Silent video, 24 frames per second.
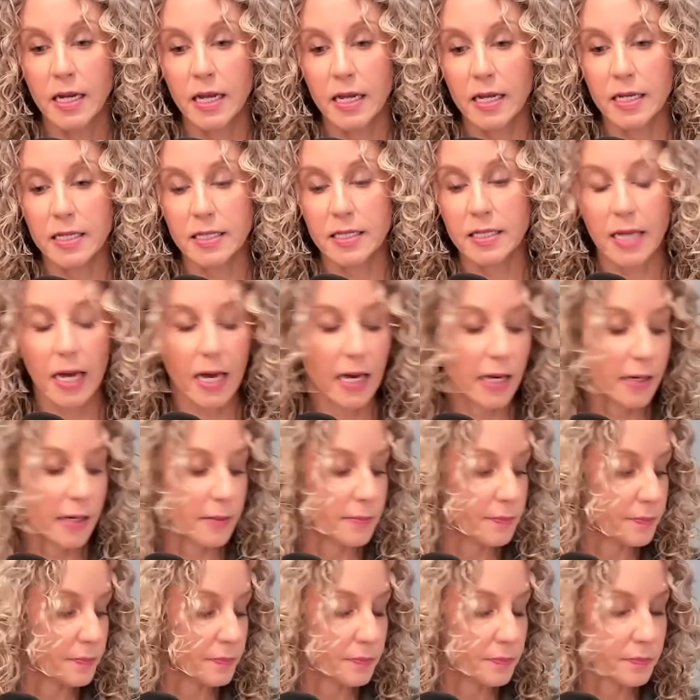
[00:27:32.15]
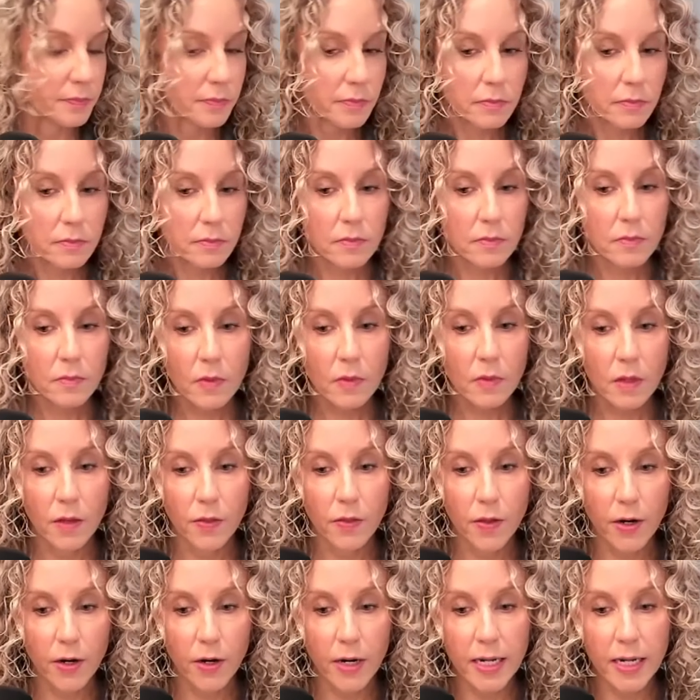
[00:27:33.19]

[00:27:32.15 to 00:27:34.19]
is that there